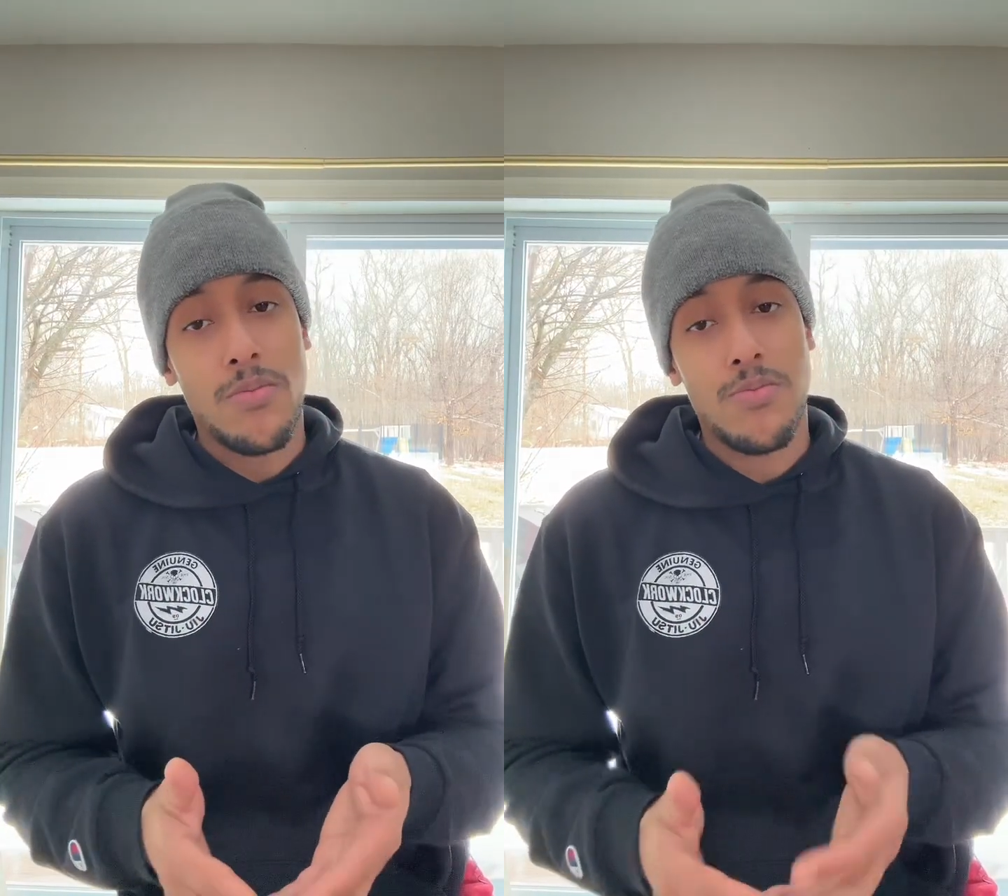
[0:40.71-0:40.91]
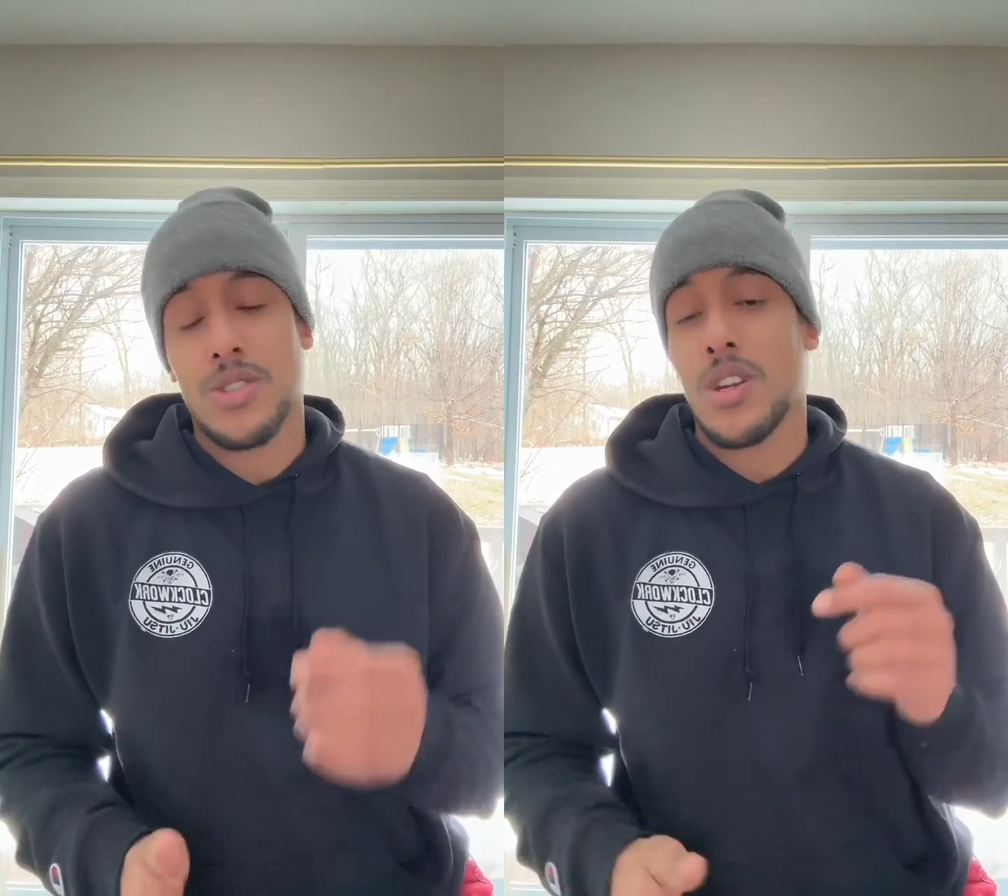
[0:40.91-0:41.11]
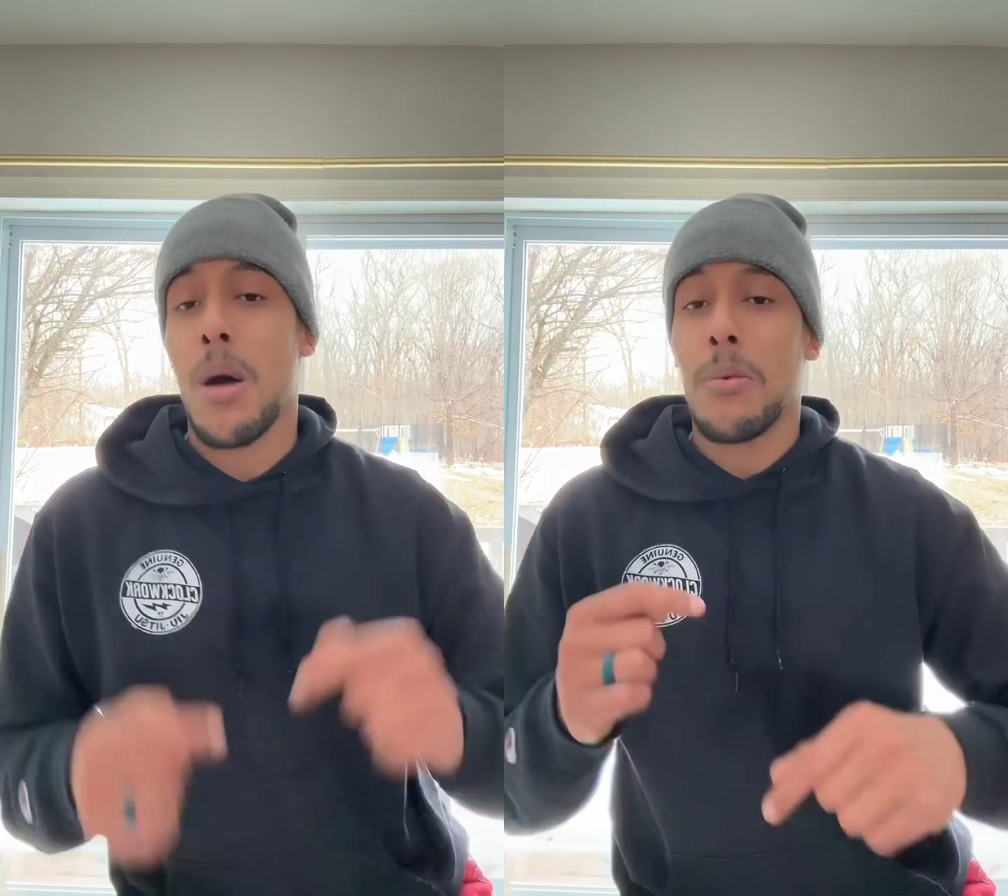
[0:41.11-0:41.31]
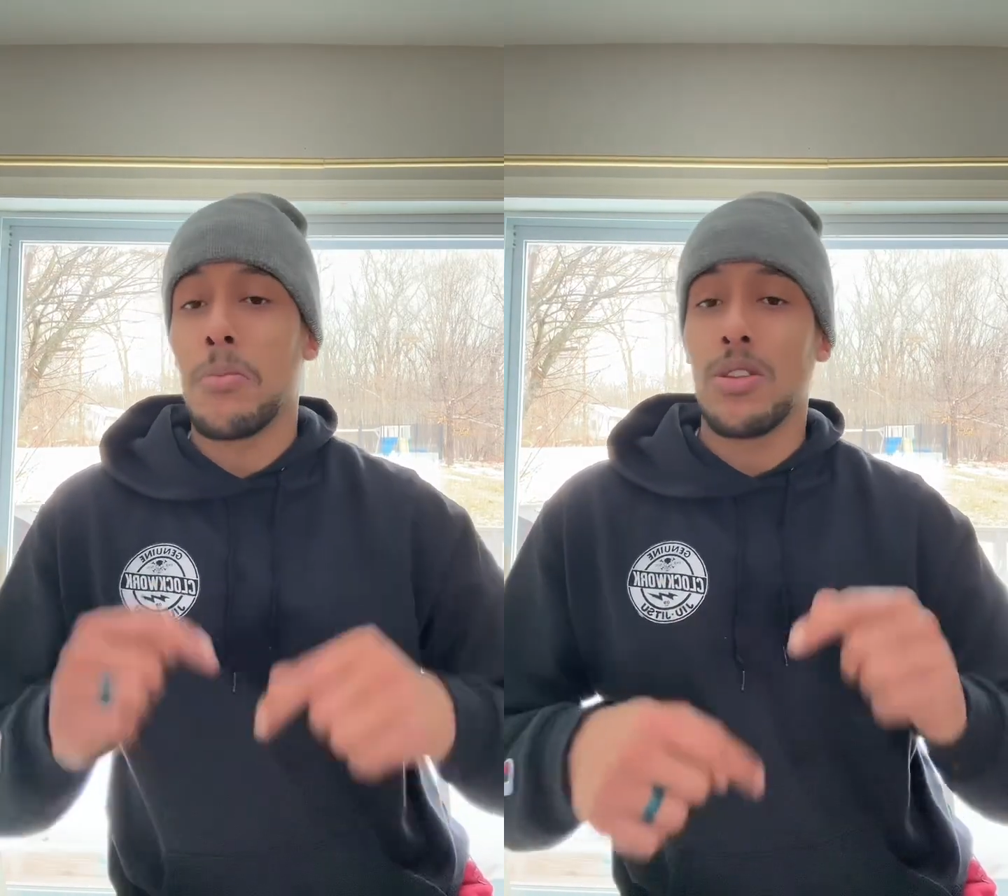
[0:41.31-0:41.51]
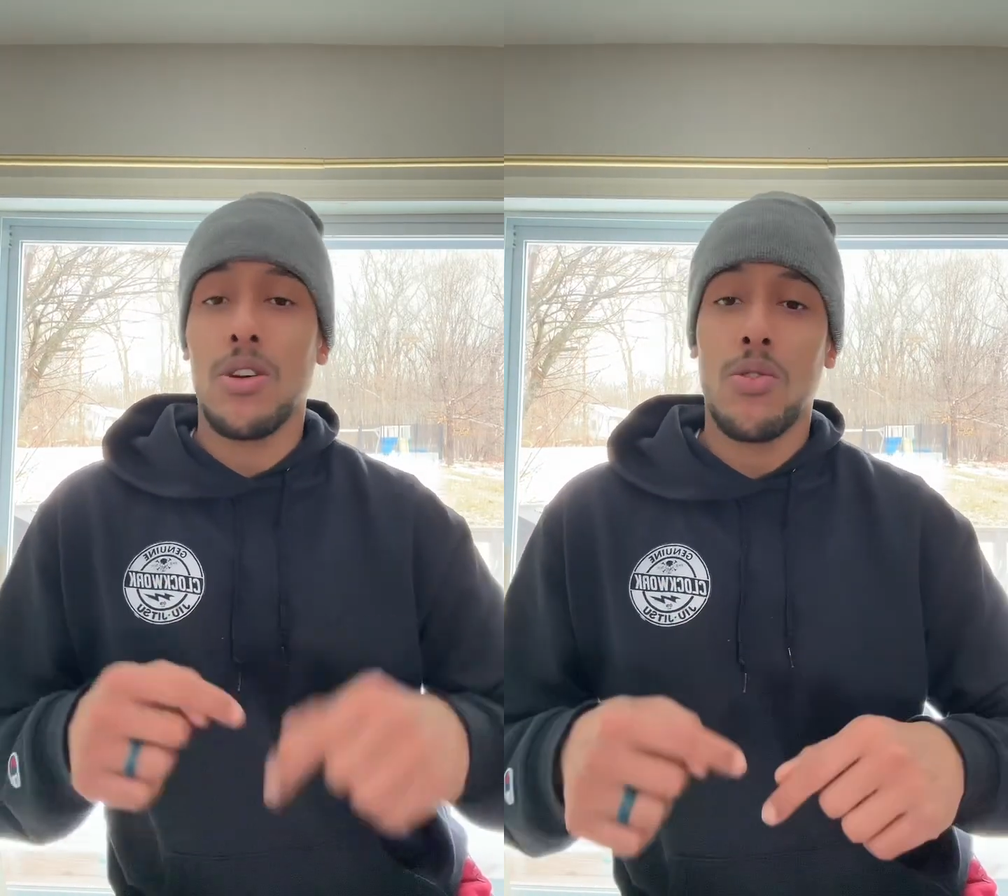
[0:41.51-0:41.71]
just comment
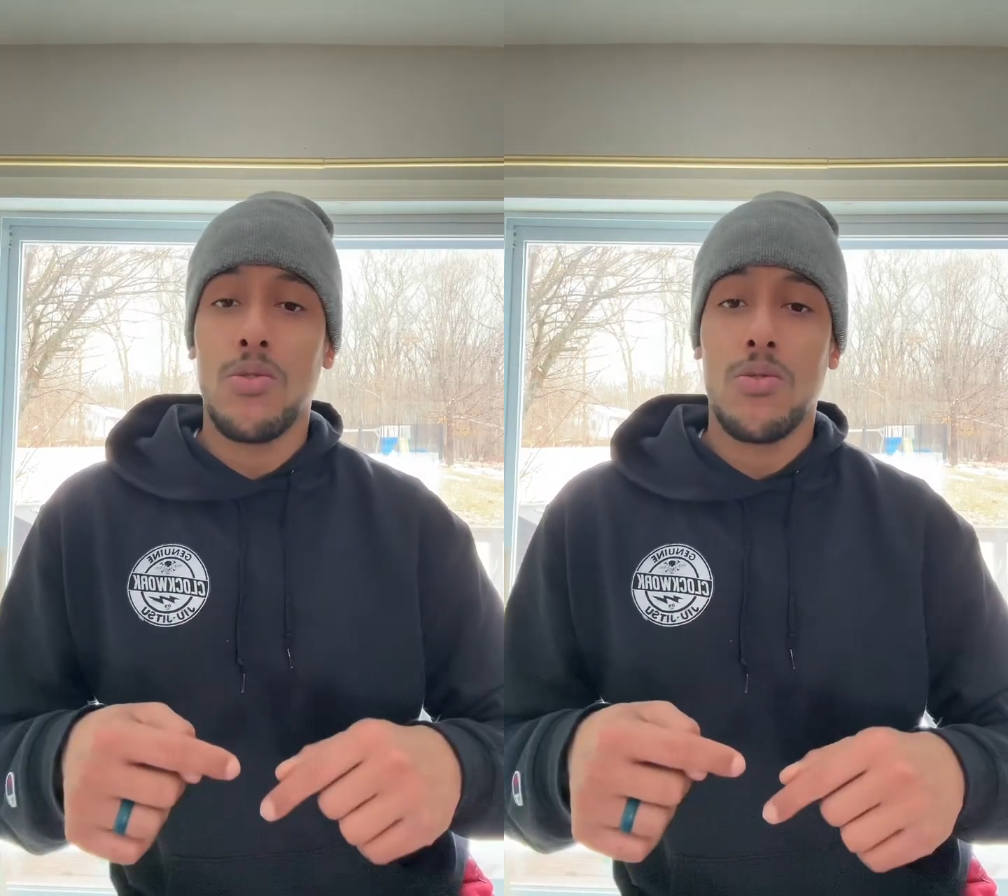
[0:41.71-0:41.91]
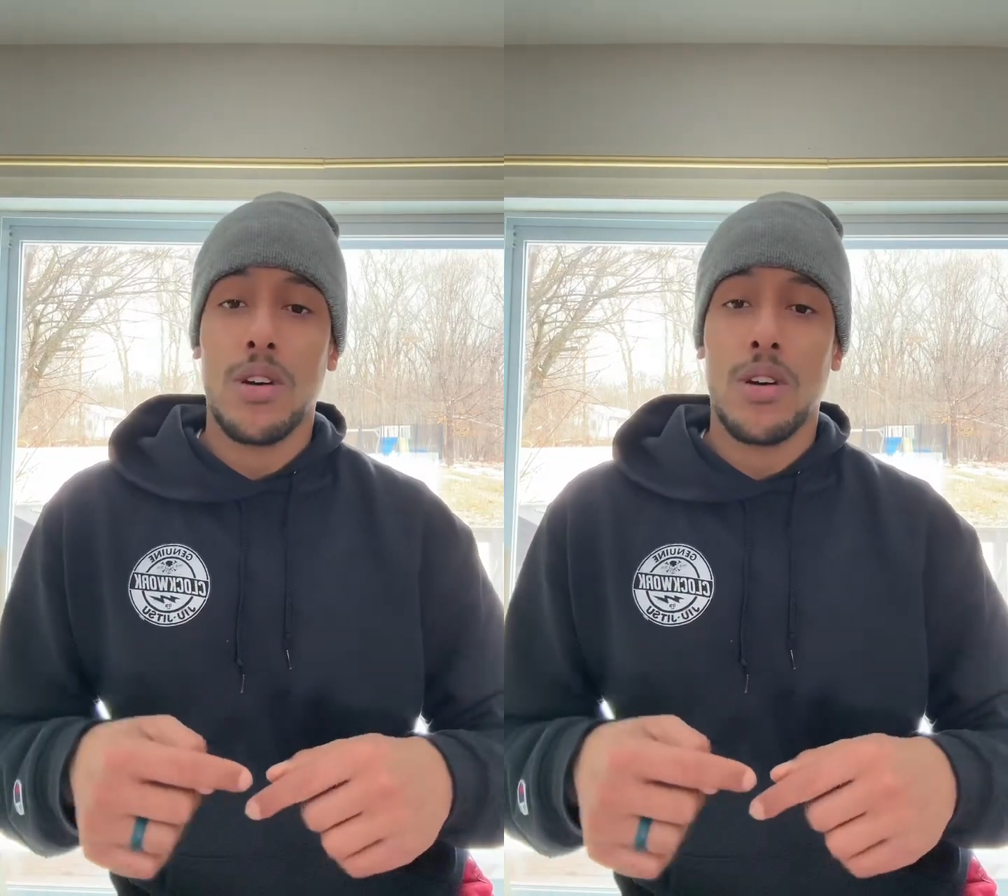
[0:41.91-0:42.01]
below.